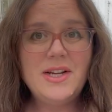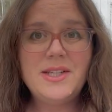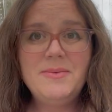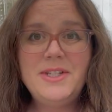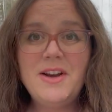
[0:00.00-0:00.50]

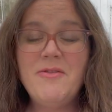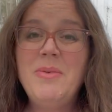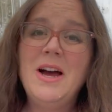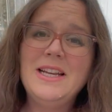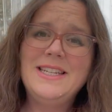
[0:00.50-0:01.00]
some stuff,
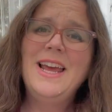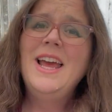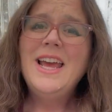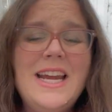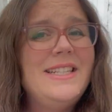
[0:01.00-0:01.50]
but
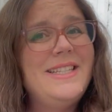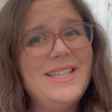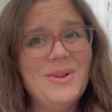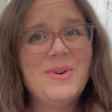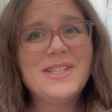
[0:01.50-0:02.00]
it
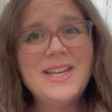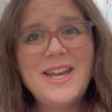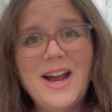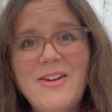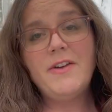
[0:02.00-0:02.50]
still wasn't
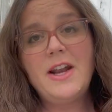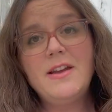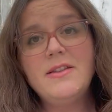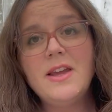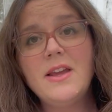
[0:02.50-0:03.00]
enough. And
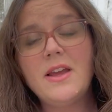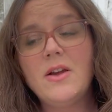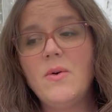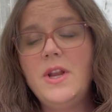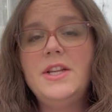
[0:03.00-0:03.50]
I think
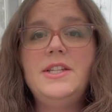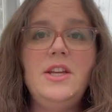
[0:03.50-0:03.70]
going into